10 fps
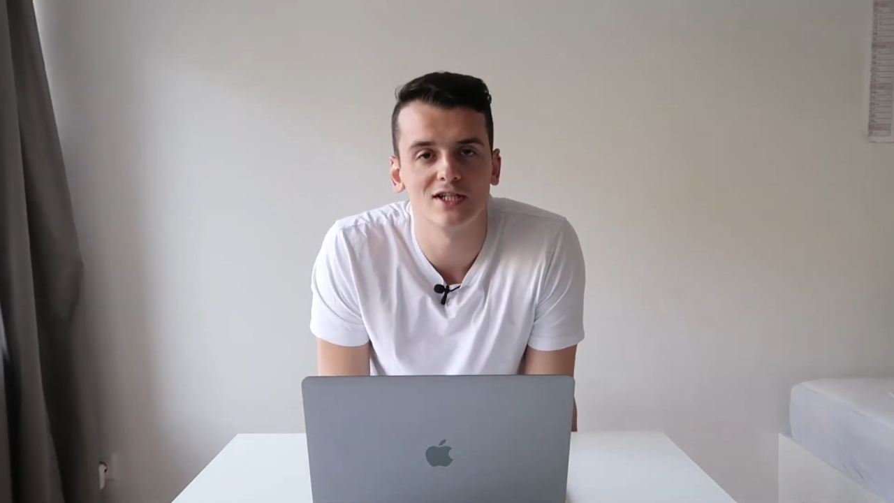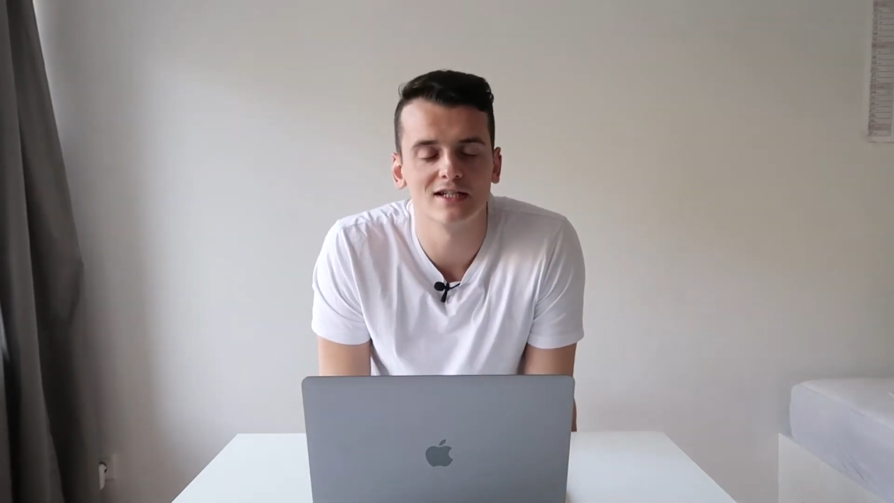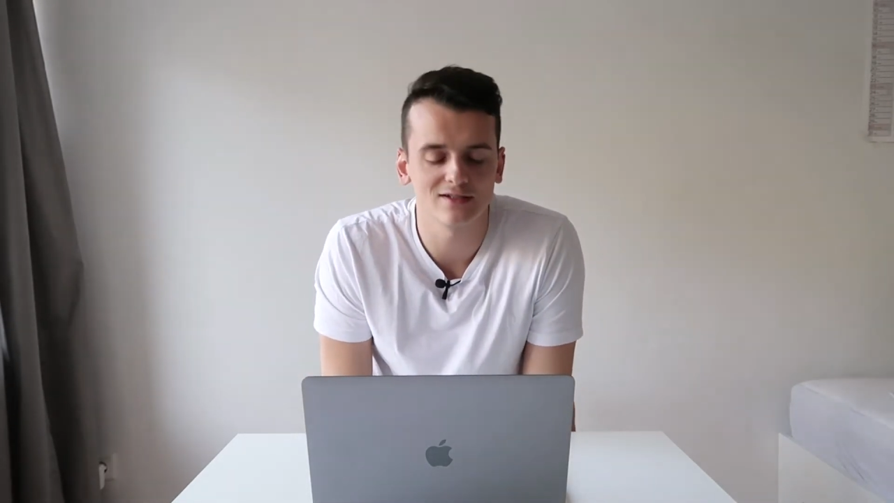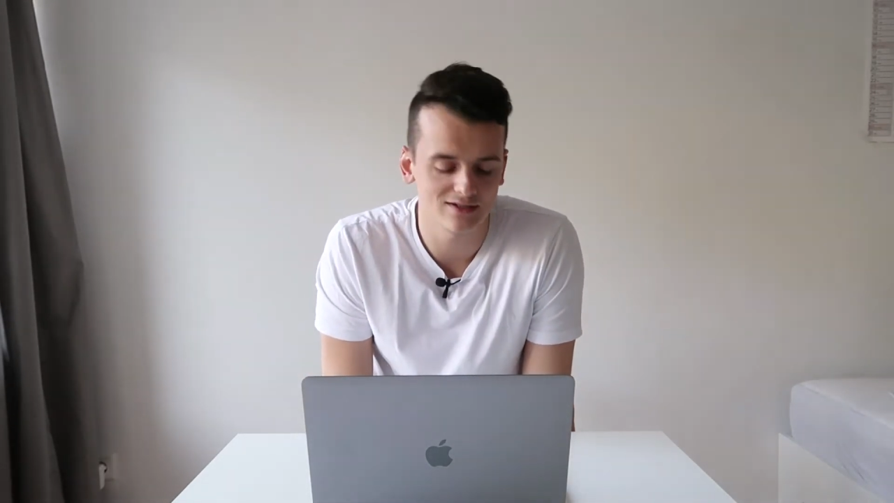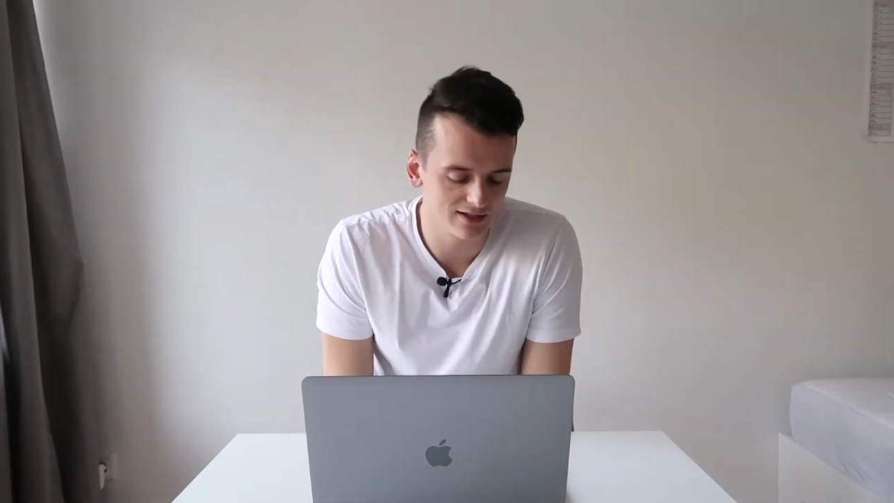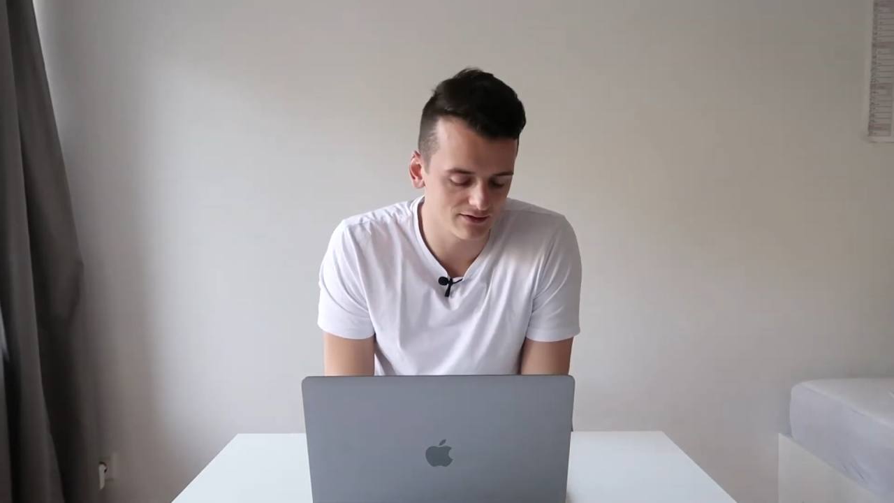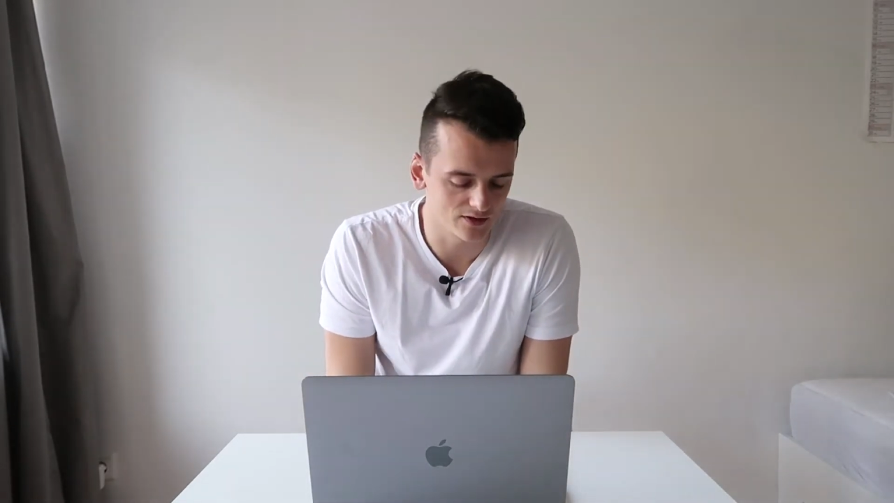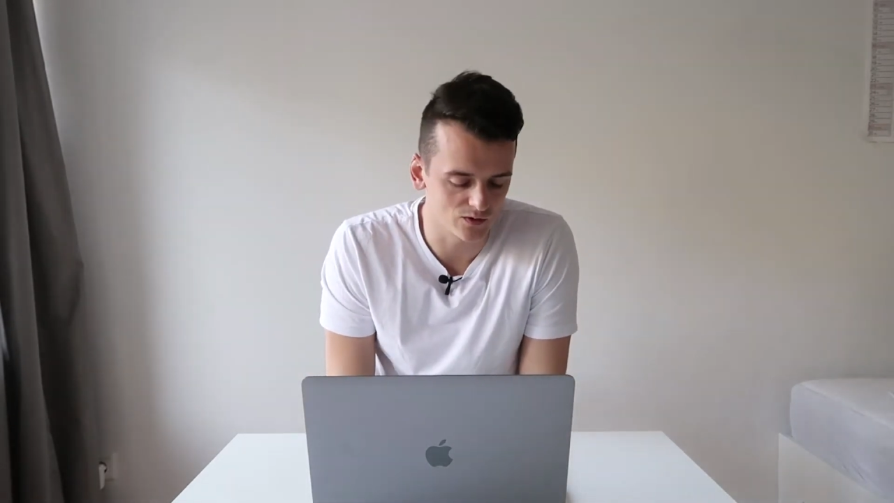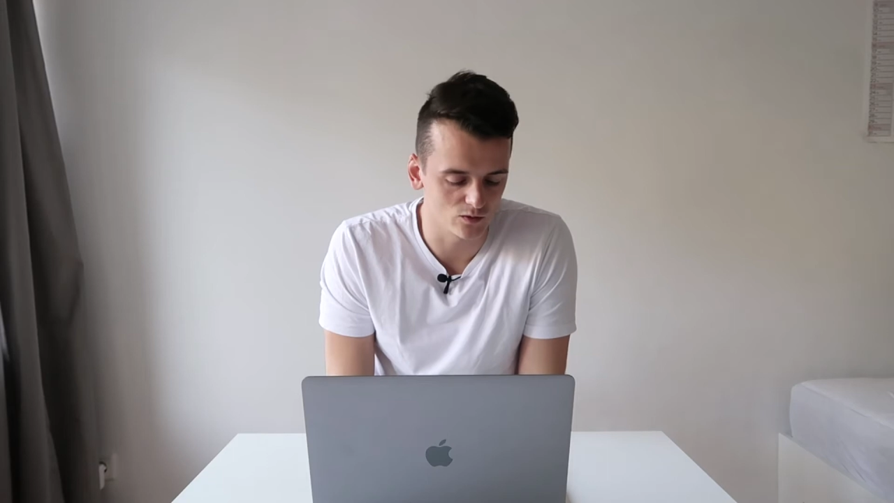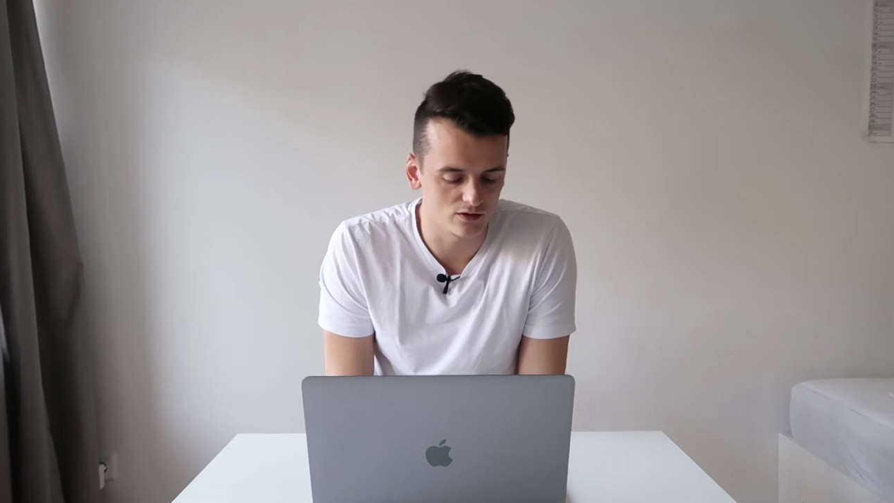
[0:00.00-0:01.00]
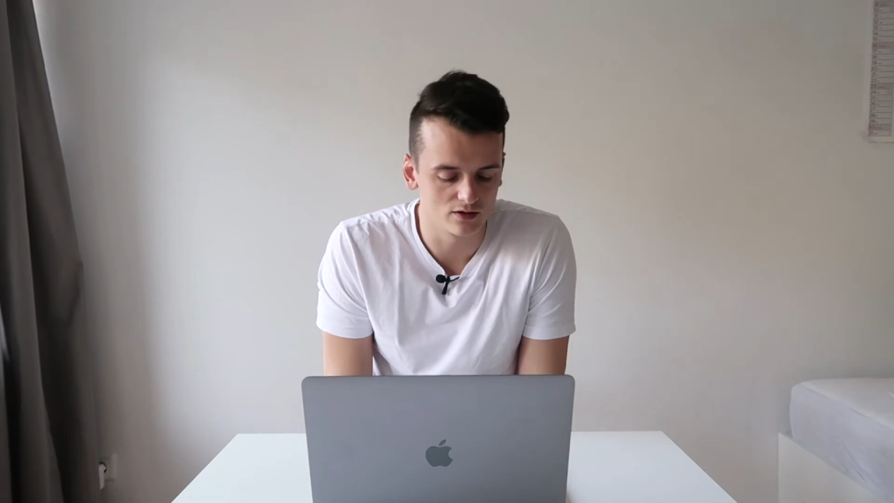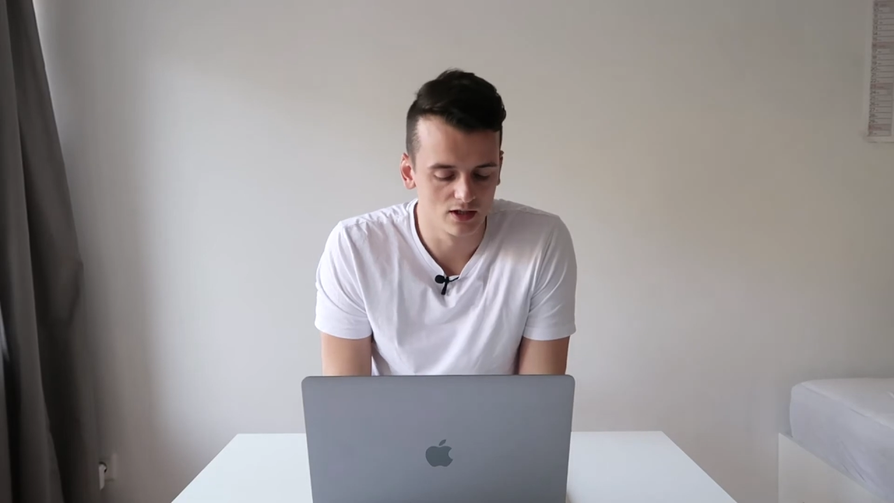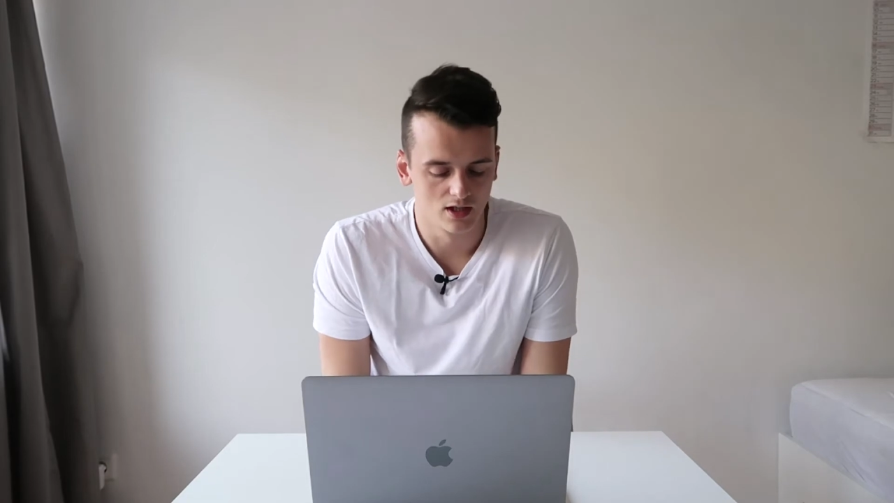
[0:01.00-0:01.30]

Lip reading: channels like this one,